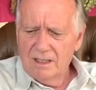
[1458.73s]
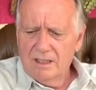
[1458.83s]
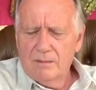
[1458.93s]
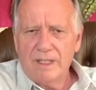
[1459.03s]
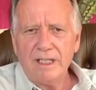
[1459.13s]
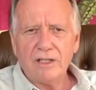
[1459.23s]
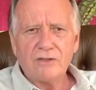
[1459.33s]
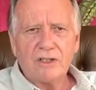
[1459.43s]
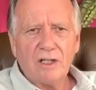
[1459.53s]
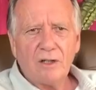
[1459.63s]
Many
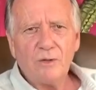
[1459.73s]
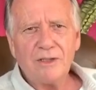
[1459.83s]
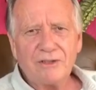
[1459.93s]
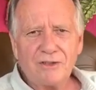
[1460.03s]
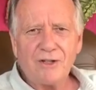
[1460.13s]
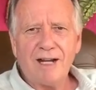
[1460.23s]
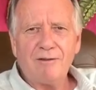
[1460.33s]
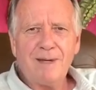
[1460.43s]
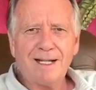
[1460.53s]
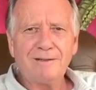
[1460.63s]
years ago, we used to
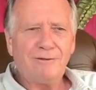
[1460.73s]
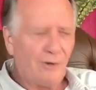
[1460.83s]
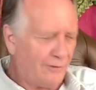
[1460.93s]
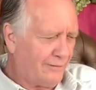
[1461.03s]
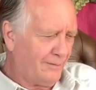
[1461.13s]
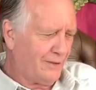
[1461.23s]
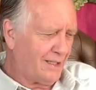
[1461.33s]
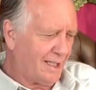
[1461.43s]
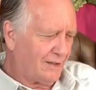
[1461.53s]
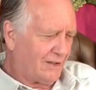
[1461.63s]
travel back and forth from the
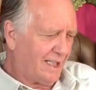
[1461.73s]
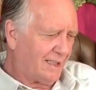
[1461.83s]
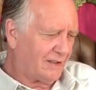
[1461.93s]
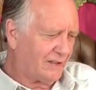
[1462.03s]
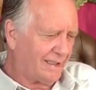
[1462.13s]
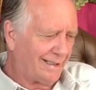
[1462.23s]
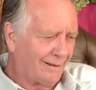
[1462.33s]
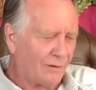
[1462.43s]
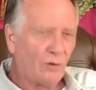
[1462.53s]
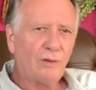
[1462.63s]
United States in
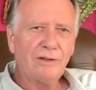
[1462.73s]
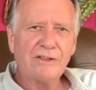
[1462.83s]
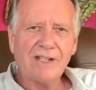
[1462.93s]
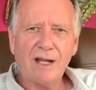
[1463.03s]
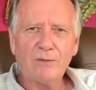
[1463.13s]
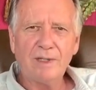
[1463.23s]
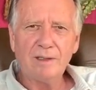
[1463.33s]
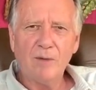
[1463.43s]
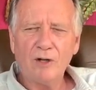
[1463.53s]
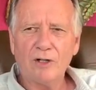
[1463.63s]
our old Southwind
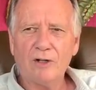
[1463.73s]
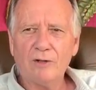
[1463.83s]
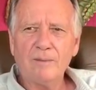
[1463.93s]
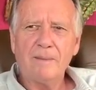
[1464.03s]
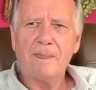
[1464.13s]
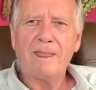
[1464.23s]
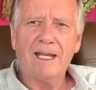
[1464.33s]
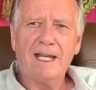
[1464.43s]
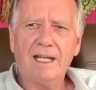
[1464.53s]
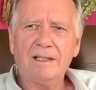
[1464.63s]
motorhome,
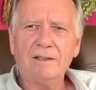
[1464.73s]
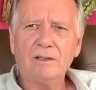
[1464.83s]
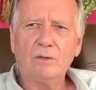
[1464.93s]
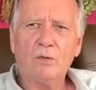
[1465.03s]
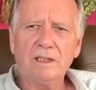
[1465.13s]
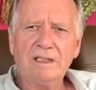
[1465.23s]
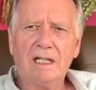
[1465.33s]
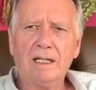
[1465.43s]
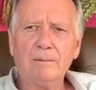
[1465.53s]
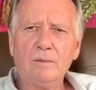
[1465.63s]
and one
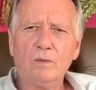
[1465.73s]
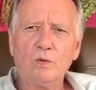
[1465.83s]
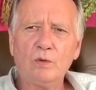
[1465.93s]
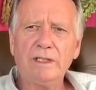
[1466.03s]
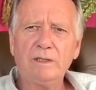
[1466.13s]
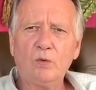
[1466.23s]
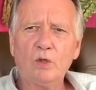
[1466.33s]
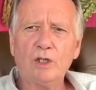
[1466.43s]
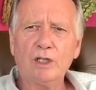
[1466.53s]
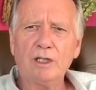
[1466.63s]
time we
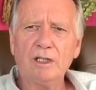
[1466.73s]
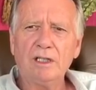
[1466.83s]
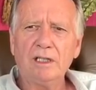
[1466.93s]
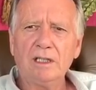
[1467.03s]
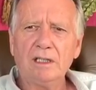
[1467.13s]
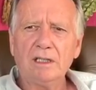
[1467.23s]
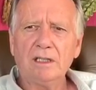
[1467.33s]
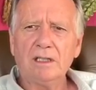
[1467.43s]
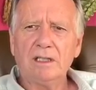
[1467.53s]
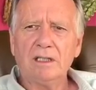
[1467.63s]
were
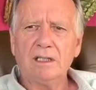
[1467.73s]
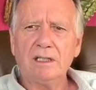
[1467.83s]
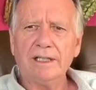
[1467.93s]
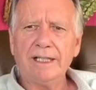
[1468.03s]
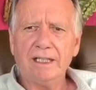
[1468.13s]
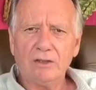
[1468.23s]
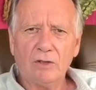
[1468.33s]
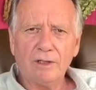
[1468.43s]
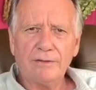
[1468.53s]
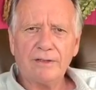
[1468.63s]
uh, heading
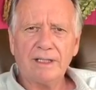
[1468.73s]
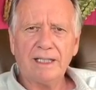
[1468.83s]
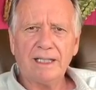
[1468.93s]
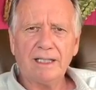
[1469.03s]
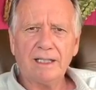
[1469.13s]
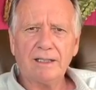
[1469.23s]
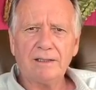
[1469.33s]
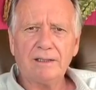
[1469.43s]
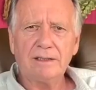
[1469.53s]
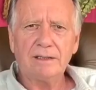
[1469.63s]
north,
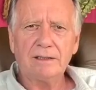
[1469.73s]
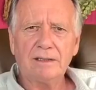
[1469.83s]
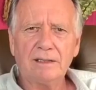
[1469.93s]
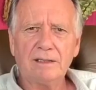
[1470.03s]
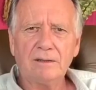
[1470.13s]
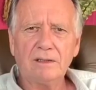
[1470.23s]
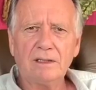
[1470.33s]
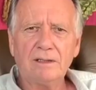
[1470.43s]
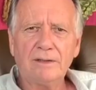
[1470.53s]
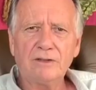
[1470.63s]
and
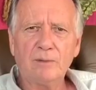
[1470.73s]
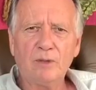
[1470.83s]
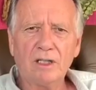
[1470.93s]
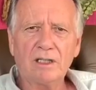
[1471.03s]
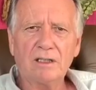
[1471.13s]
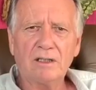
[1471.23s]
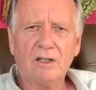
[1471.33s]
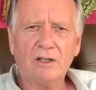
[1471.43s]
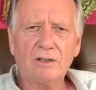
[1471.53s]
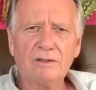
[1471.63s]
uh, there's a book
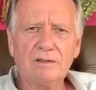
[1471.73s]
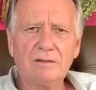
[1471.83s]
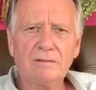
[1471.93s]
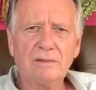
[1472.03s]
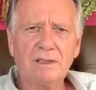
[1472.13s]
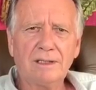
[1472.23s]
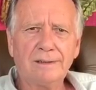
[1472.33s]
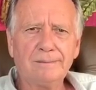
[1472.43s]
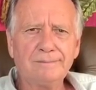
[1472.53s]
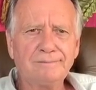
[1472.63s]
called
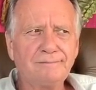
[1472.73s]
um,